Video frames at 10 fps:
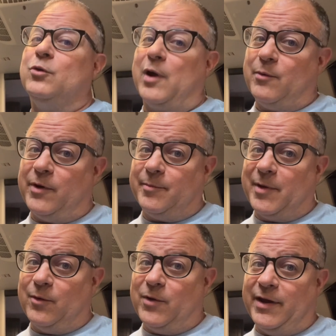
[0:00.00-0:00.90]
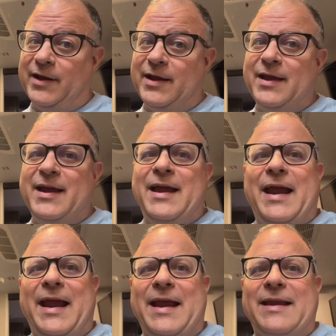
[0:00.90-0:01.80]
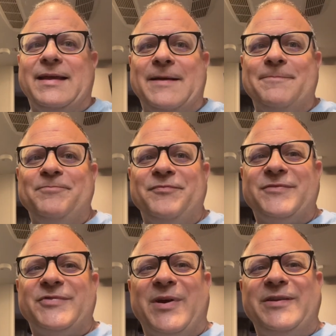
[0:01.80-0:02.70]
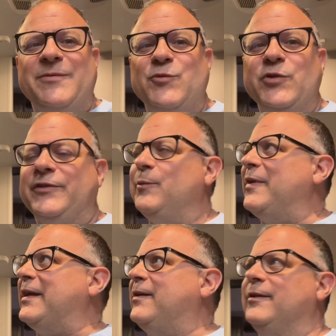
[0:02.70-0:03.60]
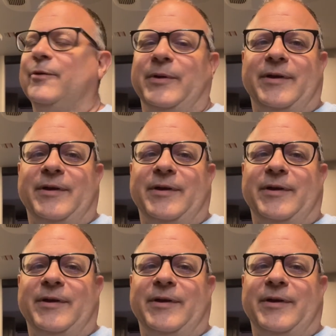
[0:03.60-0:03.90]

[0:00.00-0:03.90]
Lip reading: great rig by the way, and so I didn't really see why they couldn't do it in